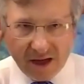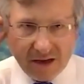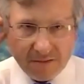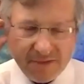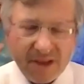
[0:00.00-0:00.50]

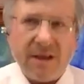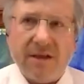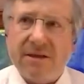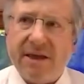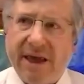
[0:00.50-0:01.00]
Um,
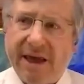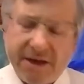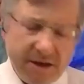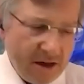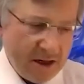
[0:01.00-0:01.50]

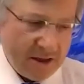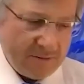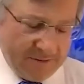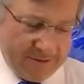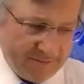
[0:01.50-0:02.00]
in,
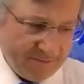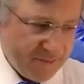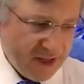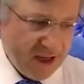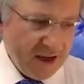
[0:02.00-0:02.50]

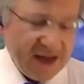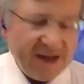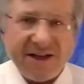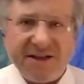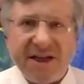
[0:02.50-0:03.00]
in
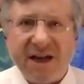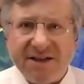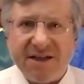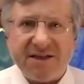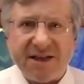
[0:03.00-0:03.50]

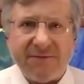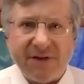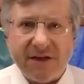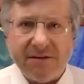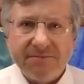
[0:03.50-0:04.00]
nineteen
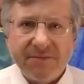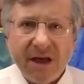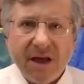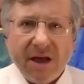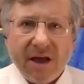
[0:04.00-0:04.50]
ninety-seven,